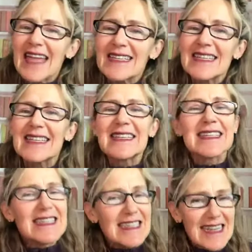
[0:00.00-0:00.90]
That's
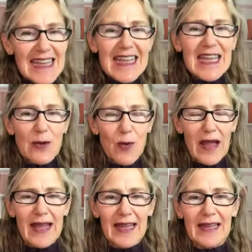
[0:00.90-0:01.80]
the sneaky
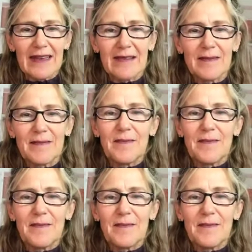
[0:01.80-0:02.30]
way